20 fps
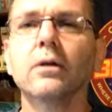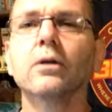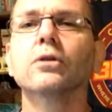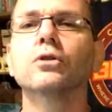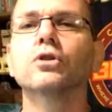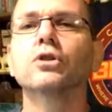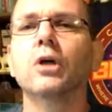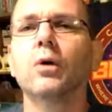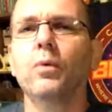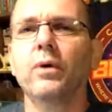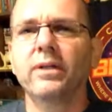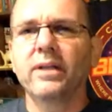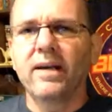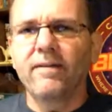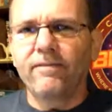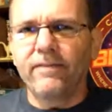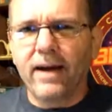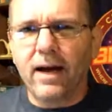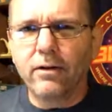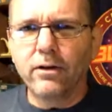"So when they
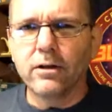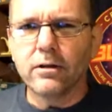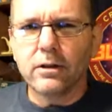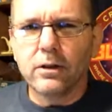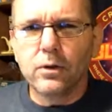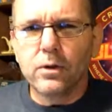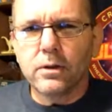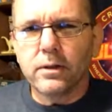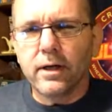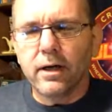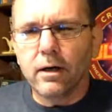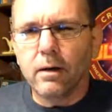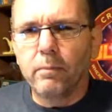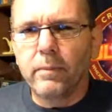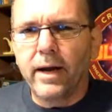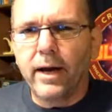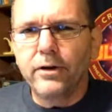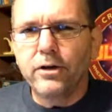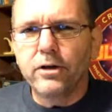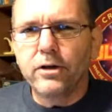found this Lewis Carroll
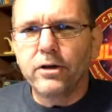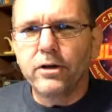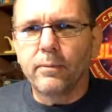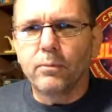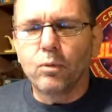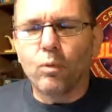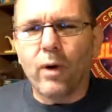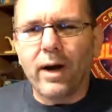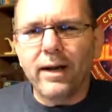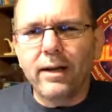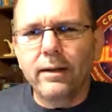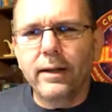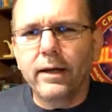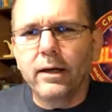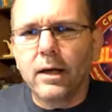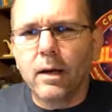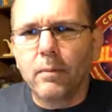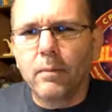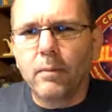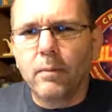manuscript, why did they
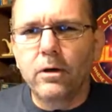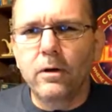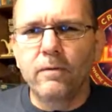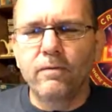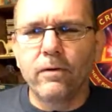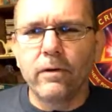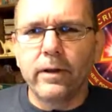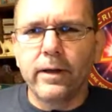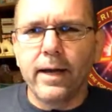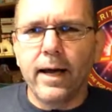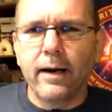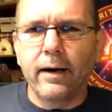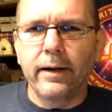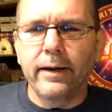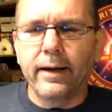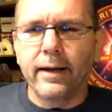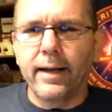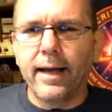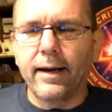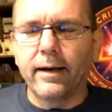come to you for the editing
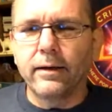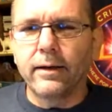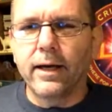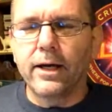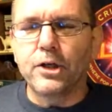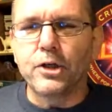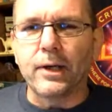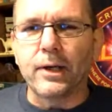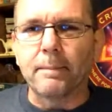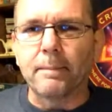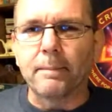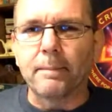and annotation?"